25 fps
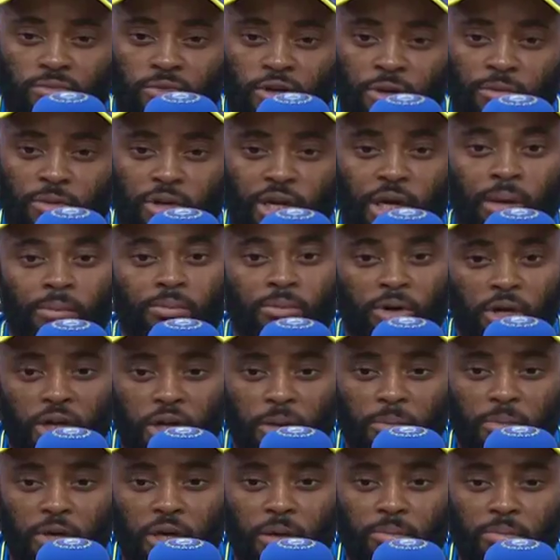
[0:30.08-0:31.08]
I mean, I'm
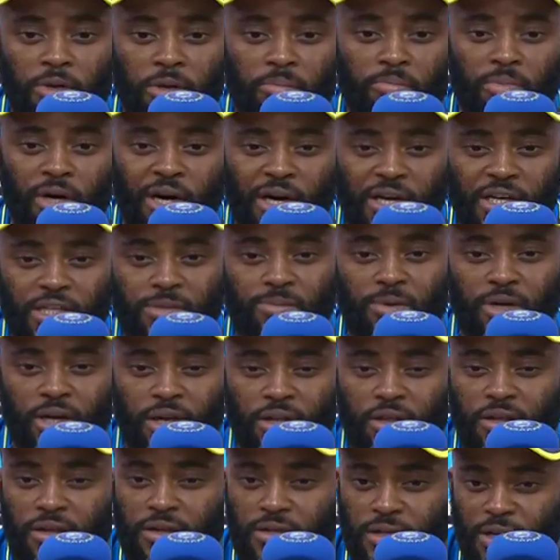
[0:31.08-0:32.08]
going to be a bit biased, but
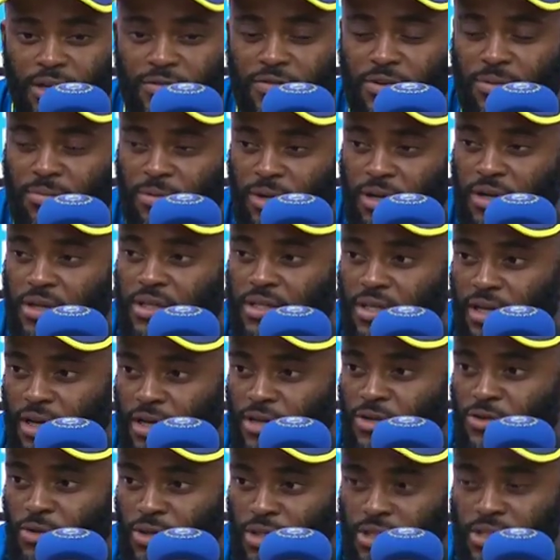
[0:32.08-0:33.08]
I think David Miller's
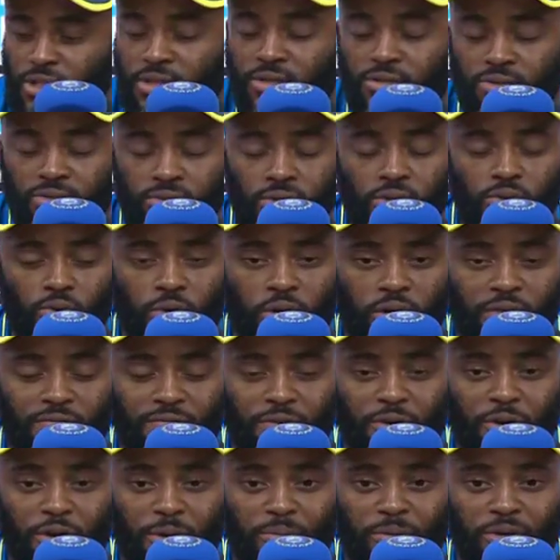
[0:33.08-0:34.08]
catch was quite
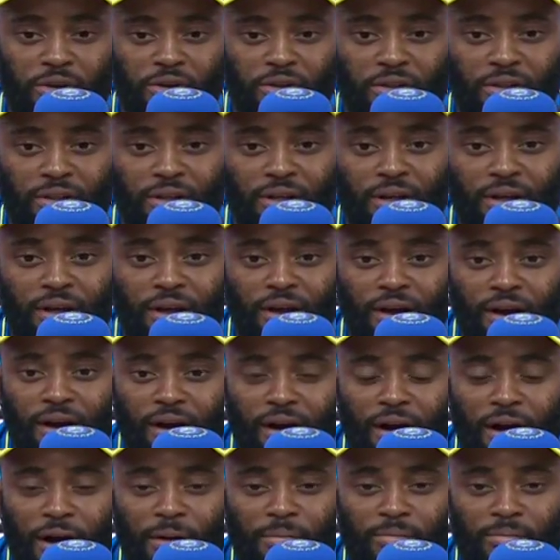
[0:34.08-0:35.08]
phenomenal.
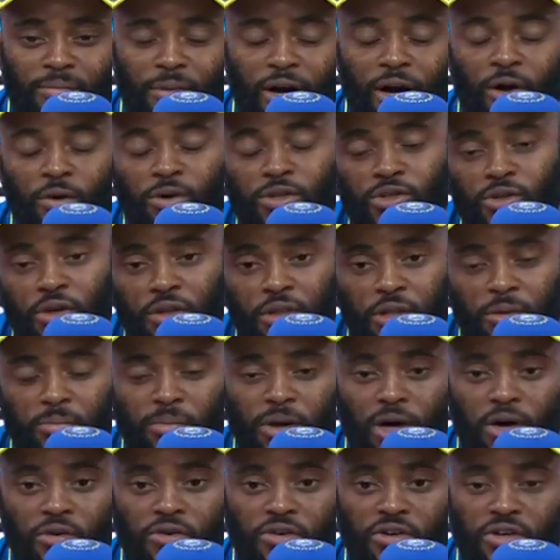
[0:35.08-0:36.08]
I was on the
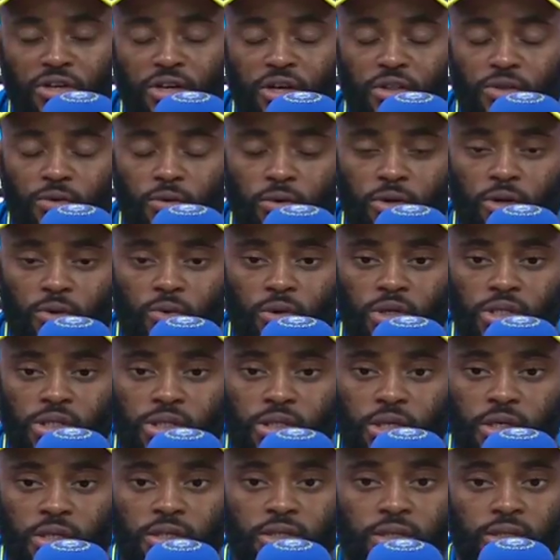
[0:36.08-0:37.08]
boundary and I thought it
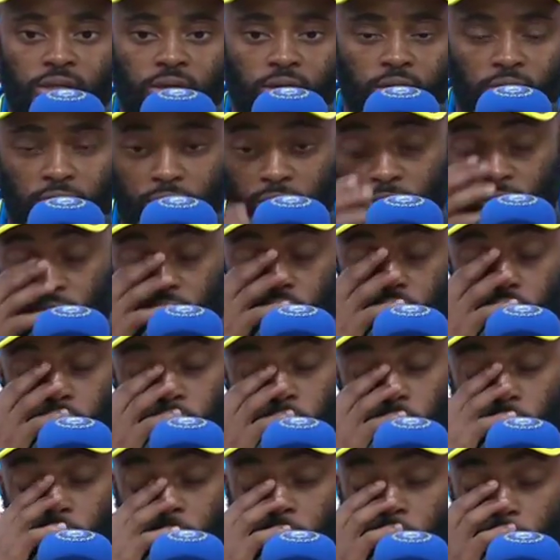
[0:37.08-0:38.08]
was six.
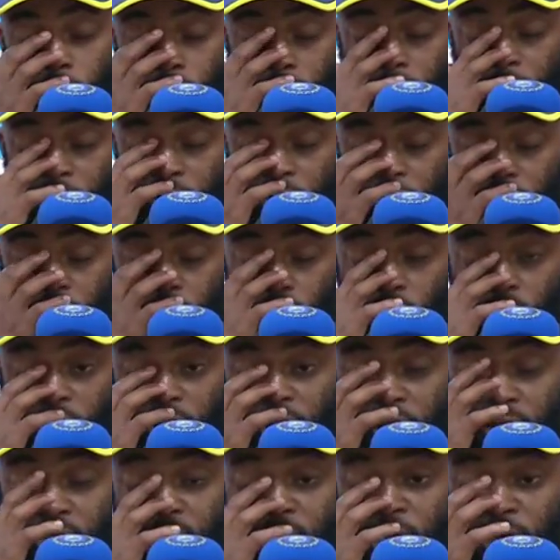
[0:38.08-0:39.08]
So how he managed to
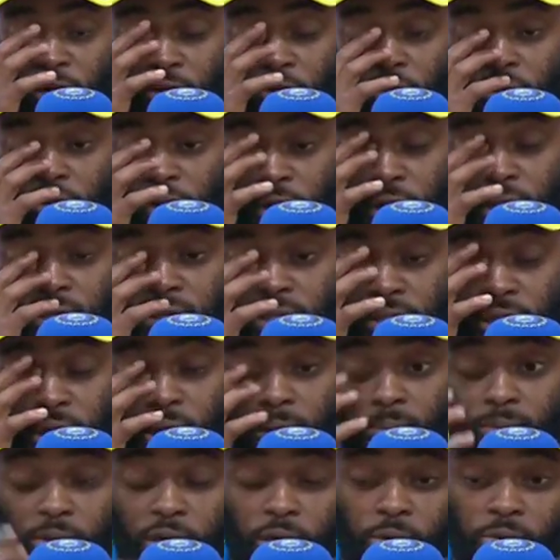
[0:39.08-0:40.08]
get his hand on that,
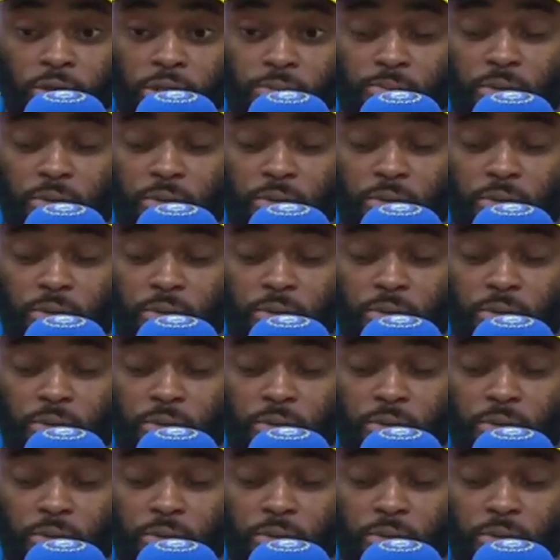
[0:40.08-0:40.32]
that was